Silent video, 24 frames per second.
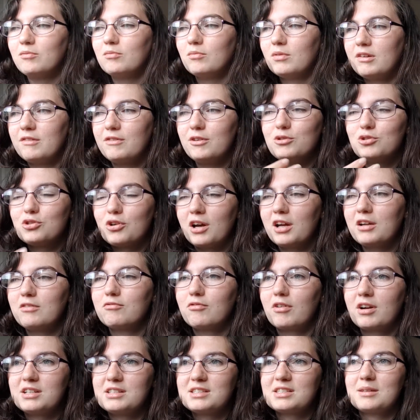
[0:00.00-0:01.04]
If you try and
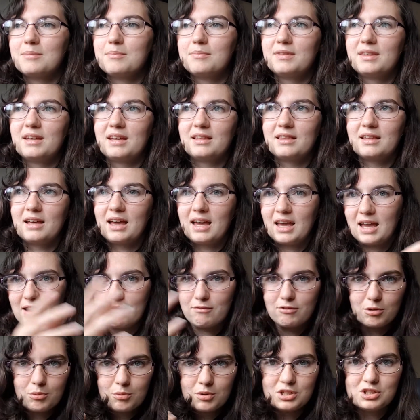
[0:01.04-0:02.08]
write something that
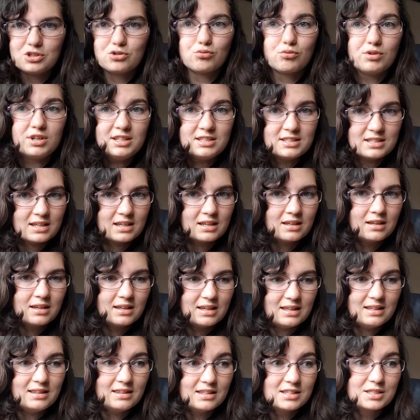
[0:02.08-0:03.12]
everyone is reading
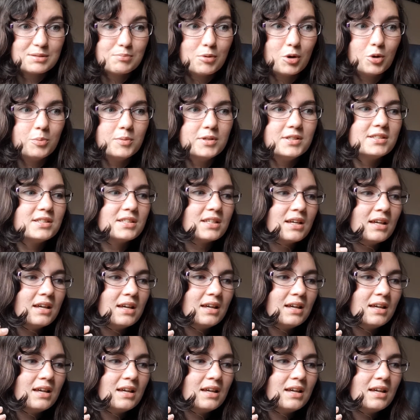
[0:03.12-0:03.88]
in this moment,